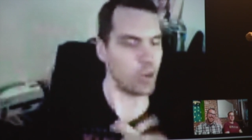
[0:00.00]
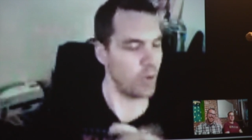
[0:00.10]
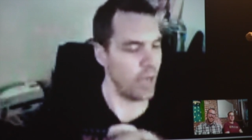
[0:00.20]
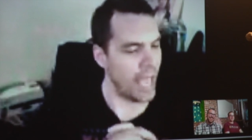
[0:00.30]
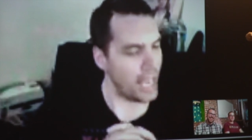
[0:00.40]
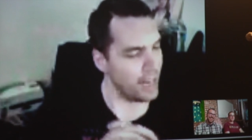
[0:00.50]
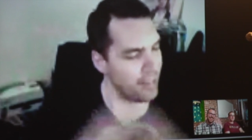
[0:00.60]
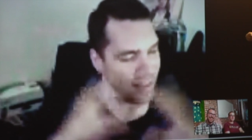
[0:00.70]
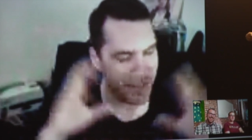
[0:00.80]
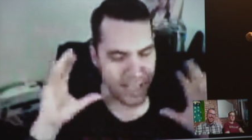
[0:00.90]
So
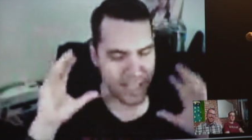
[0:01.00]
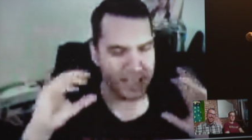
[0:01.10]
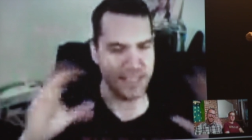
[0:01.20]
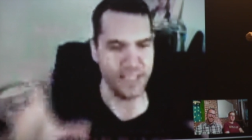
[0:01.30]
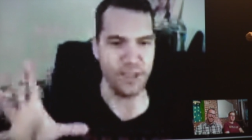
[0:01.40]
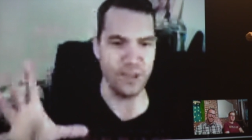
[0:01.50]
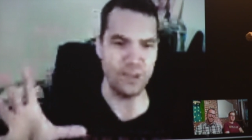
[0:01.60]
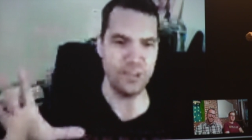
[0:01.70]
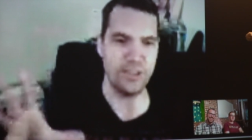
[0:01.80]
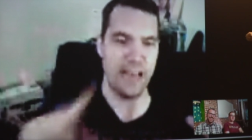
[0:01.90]
anything I can
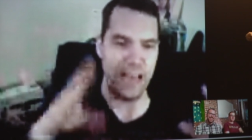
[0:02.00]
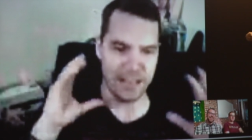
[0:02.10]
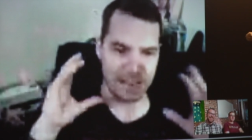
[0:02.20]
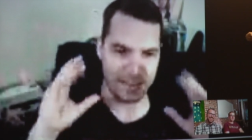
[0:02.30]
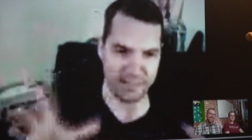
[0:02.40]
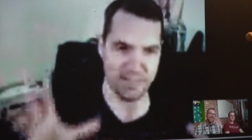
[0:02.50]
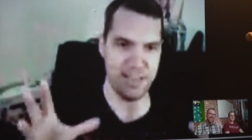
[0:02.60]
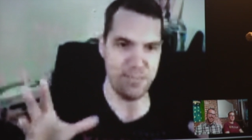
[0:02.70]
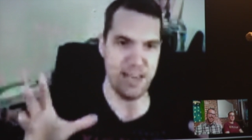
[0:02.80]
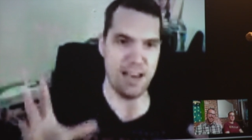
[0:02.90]
do, you guys
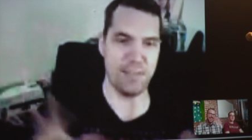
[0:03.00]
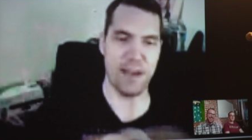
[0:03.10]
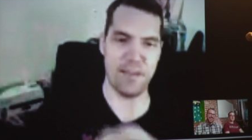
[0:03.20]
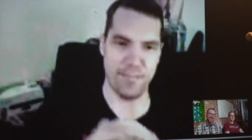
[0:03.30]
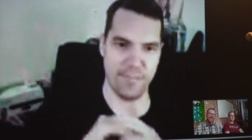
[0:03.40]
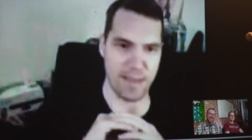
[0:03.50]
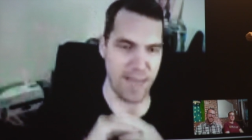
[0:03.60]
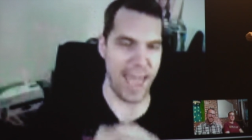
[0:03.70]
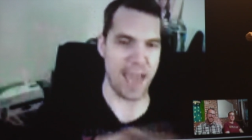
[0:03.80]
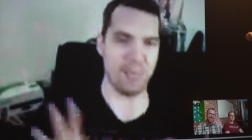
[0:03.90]
hit me up. I'm I'm
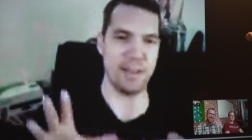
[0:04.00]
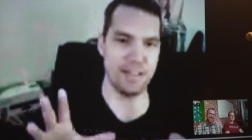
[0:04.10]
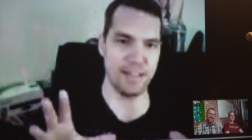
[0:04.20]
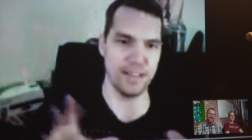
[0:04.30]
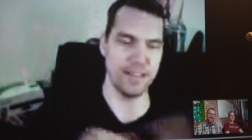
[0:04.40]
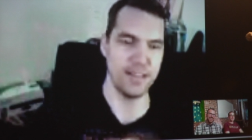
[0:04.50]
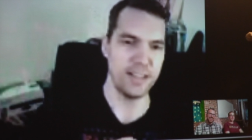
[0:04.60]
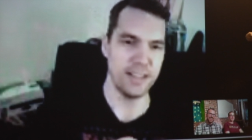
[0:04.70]
happy to.